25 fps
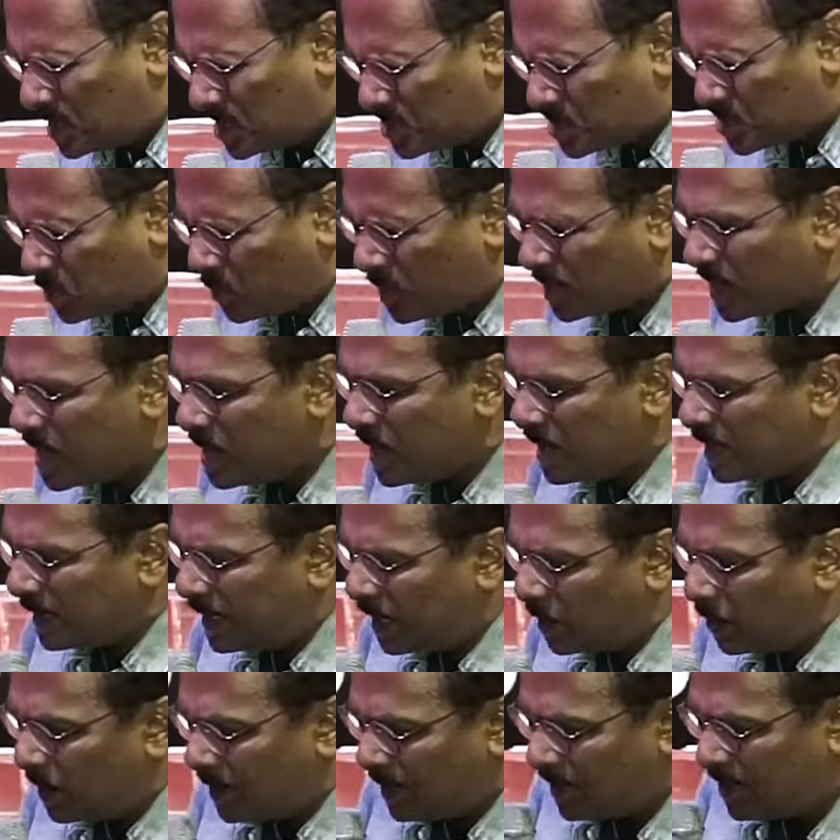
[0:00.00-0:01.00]
doesn't work.
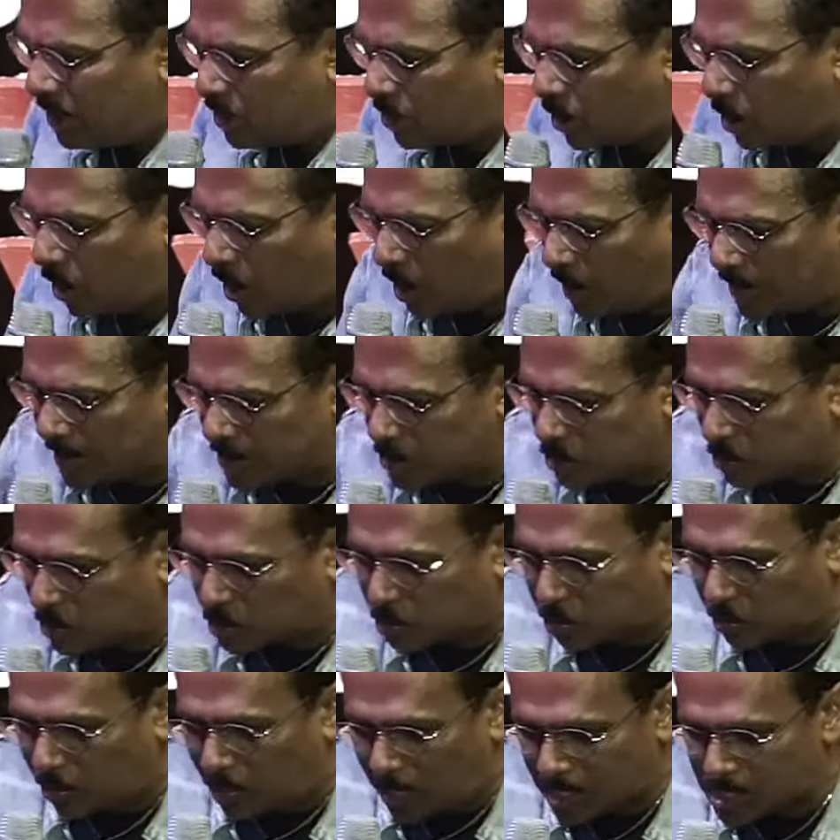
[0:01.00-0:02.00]
Now, in order to
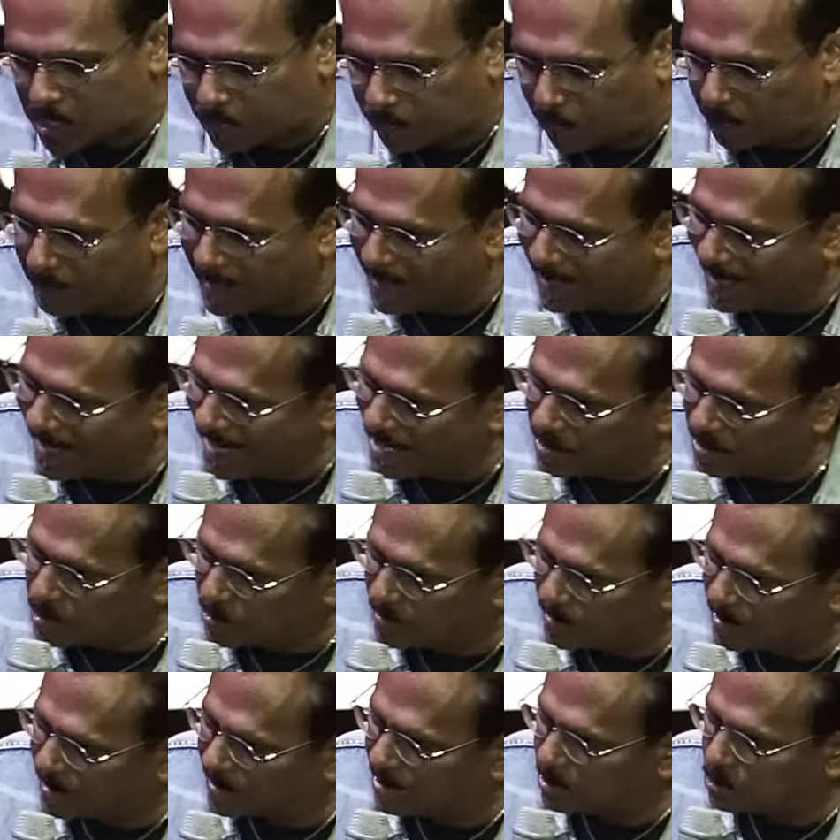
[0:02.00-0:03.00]
cross from the
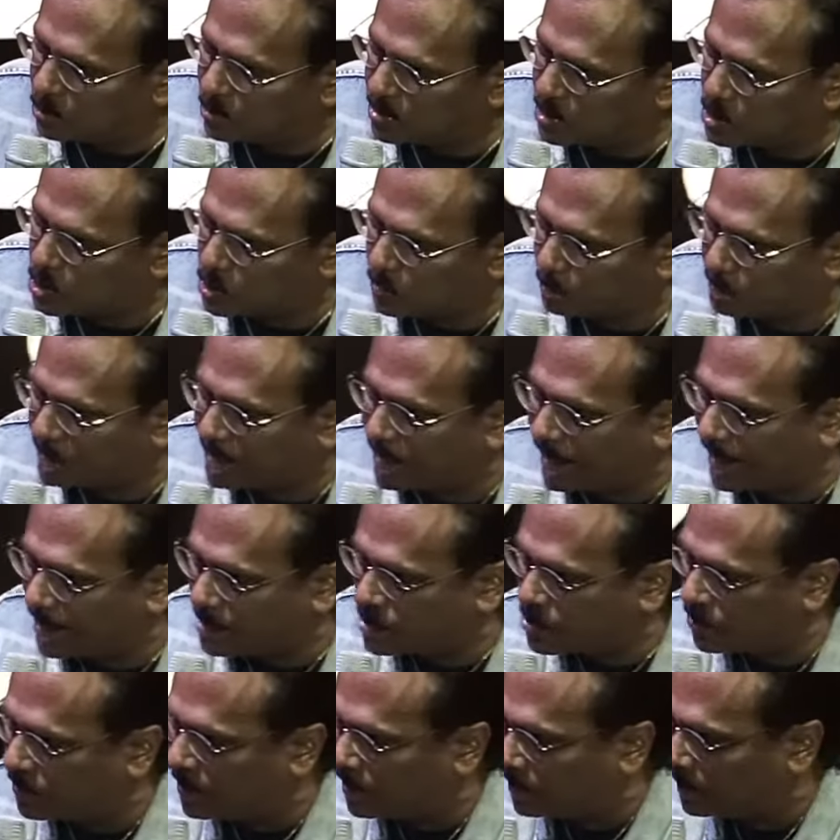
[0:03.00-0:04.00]
natural into the
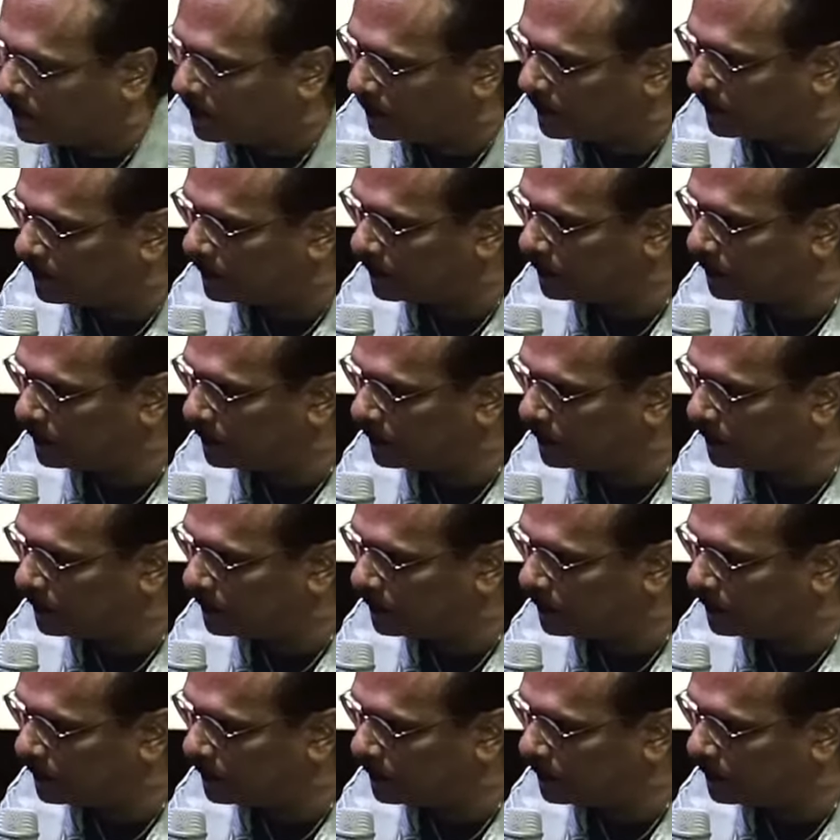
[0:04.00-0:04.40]
supernatural,